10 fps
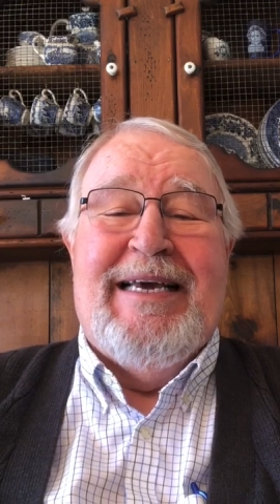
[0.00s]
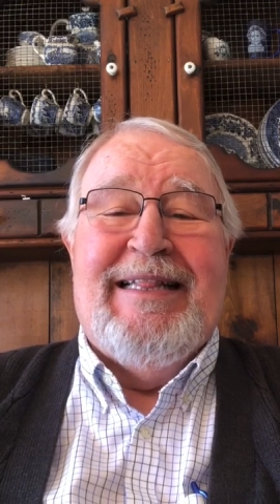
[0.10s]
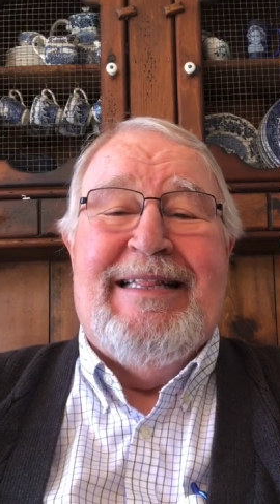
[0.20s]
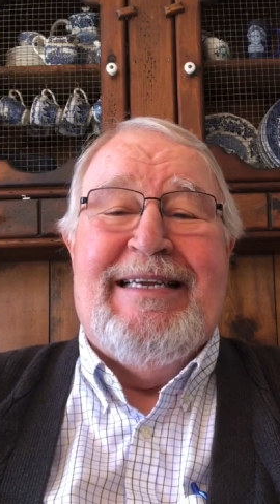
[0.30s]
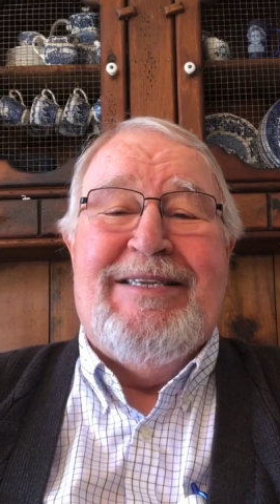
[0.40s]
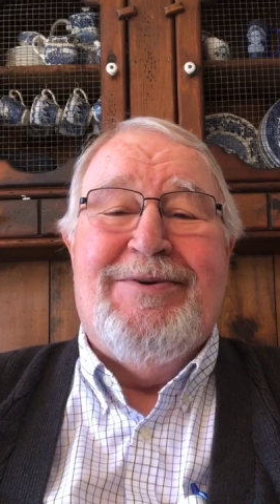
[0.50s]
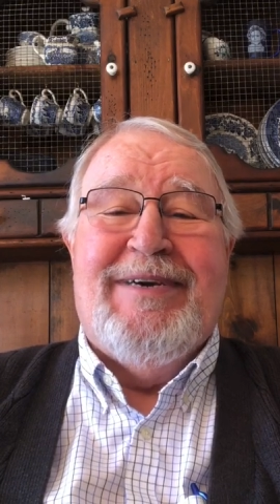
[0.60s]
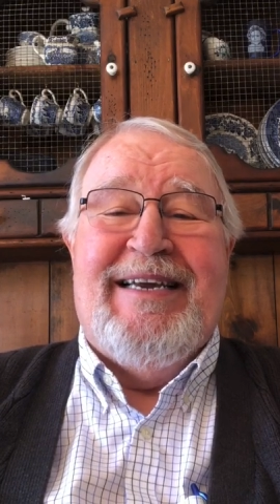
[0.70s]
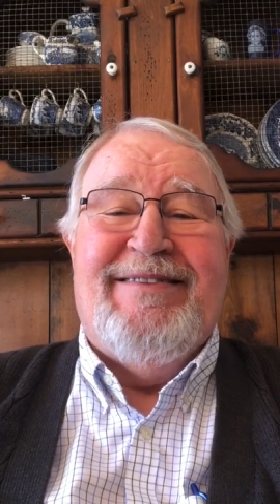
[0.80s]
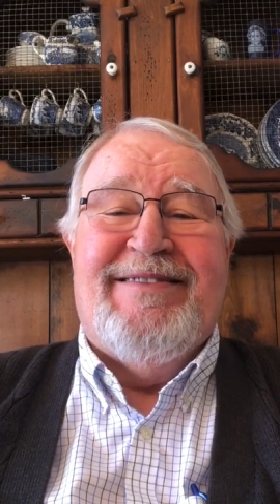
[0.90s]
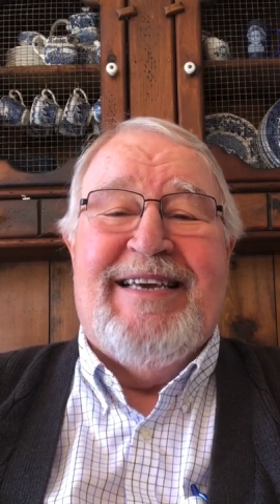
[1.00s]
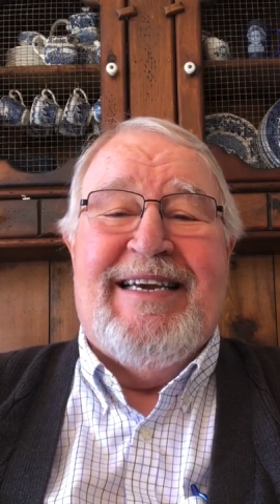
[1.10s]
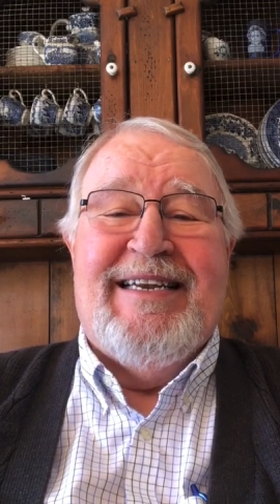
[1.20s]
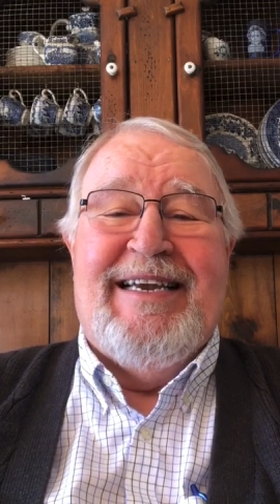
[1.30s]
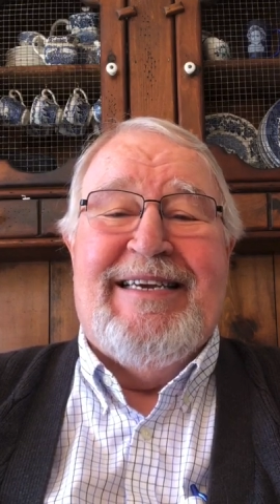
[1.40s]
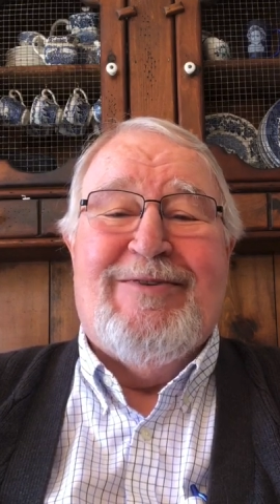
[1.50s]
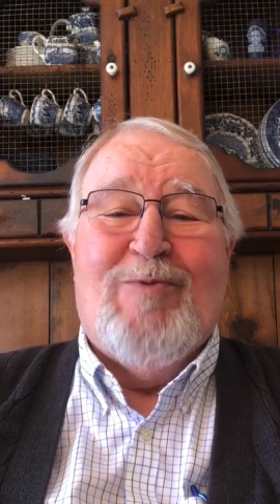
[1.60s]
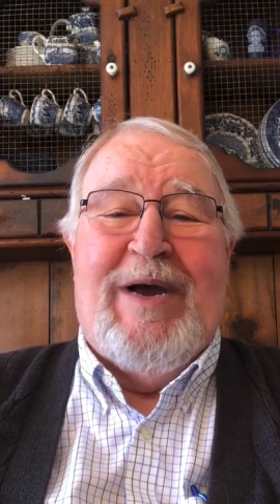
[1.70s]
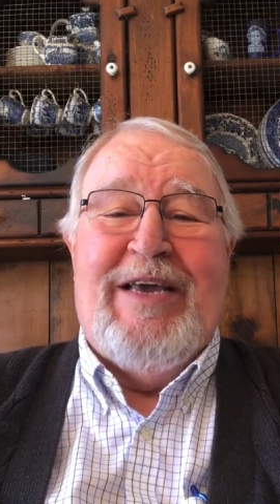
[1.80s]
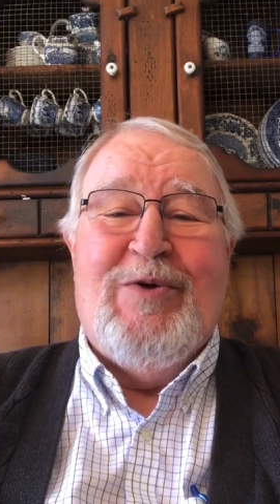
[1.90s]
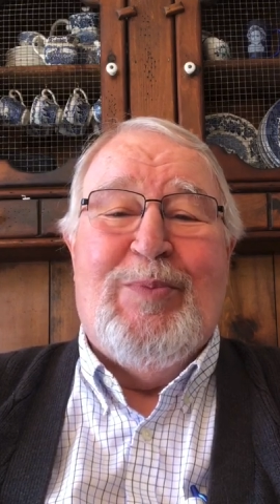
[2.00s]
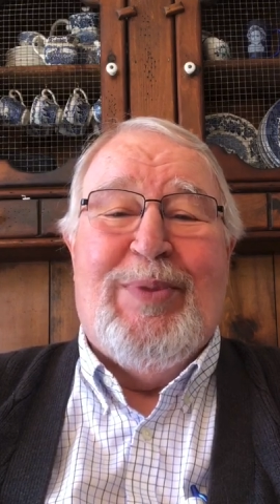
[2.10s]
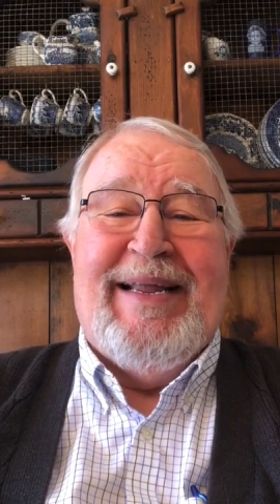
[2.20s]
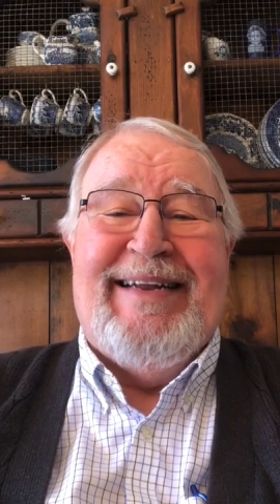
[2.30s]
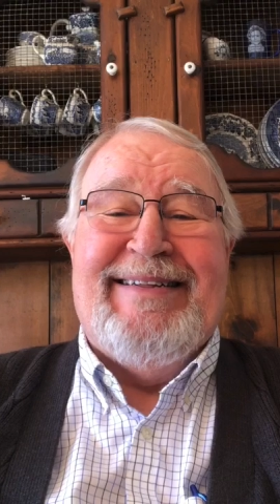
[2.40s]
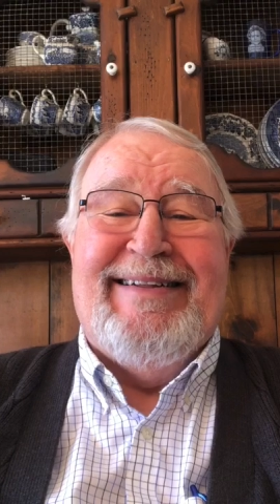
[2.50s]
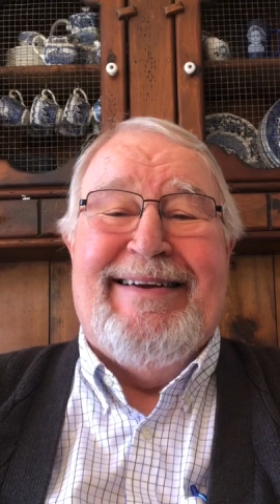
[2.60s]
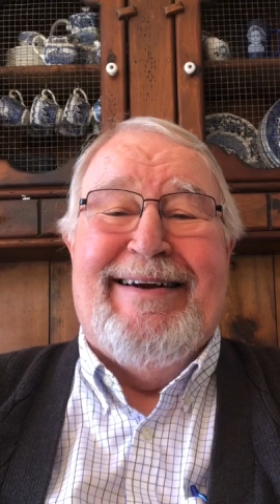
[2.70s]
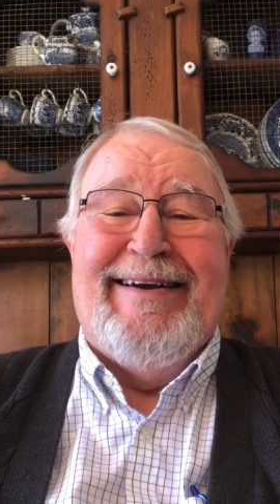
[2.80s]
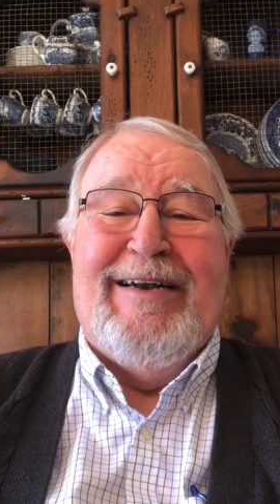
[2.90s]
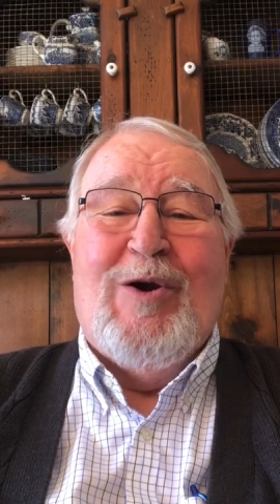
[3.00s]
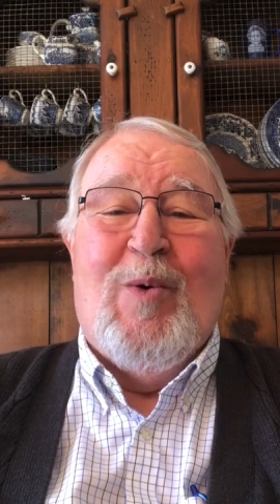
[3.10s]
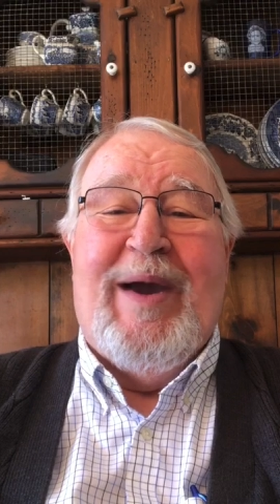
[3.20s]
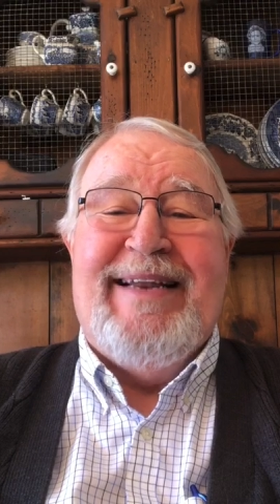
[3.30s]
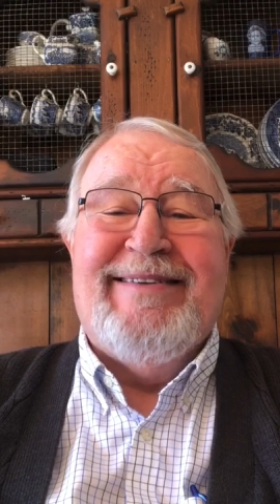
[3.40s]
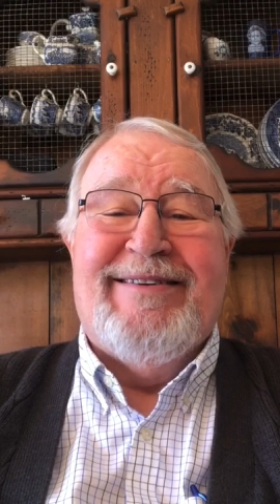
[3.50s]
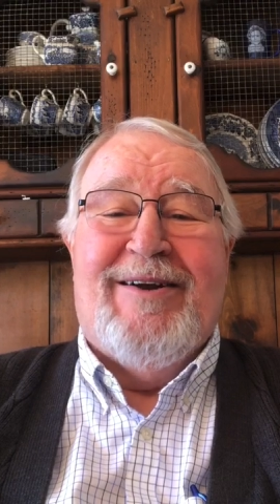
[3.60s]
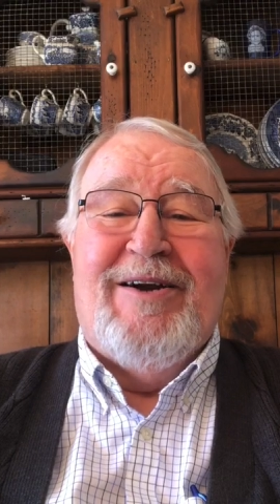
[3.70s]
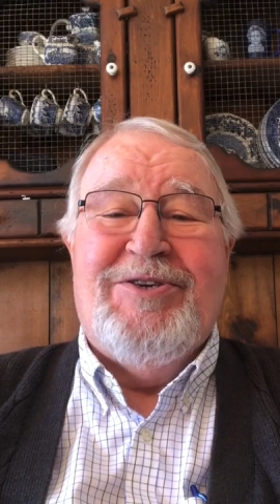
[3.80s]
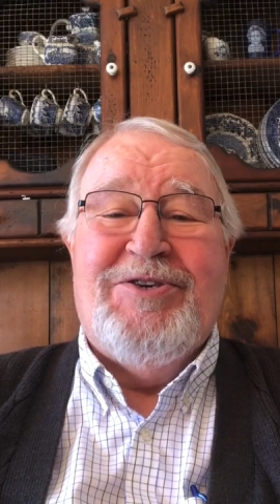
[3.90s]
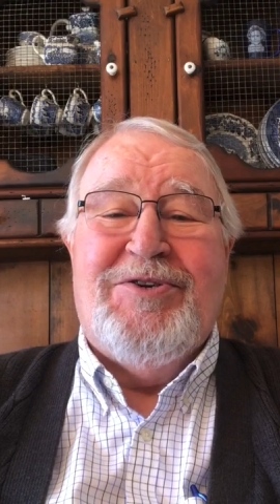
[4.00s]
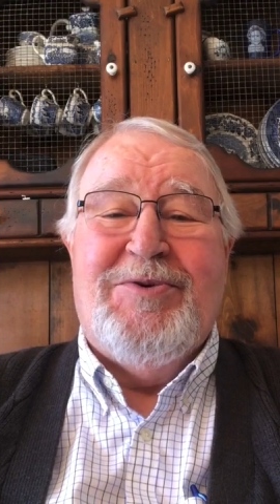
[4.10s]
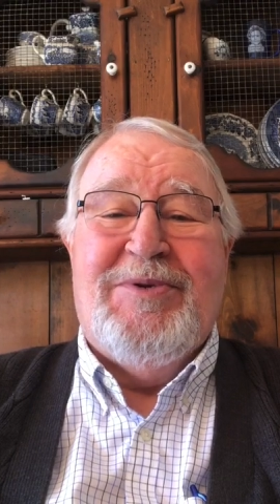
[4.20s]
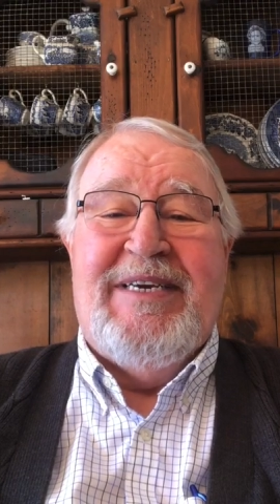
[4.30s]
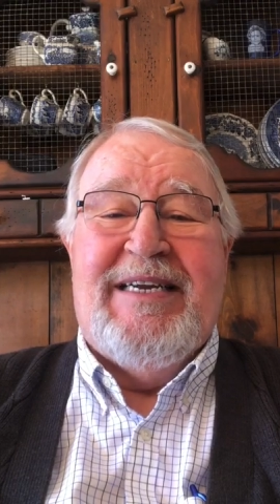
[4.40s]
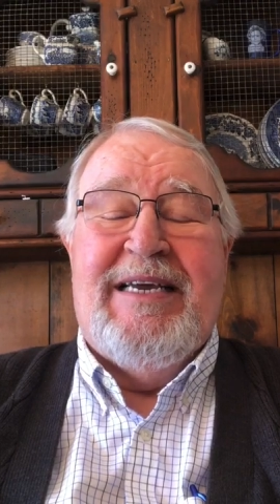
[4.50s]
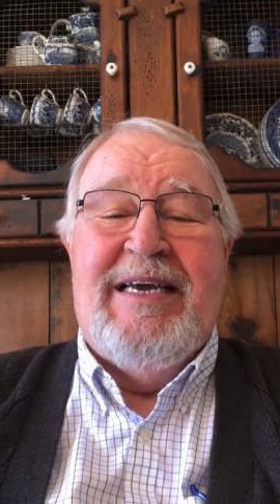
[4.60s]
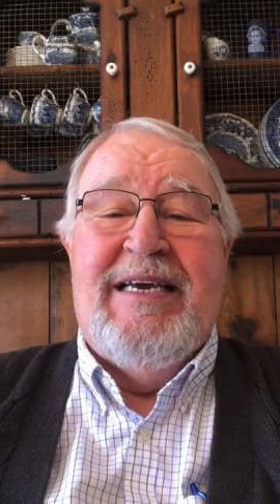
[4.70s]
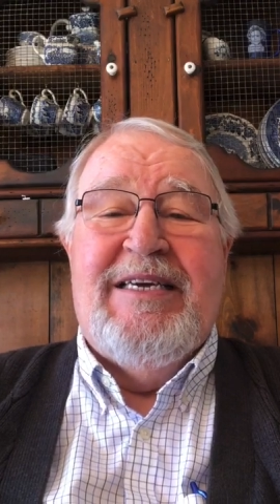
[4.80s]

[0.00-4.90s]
then you kind of second guess why you planted the garden quite as large as you did.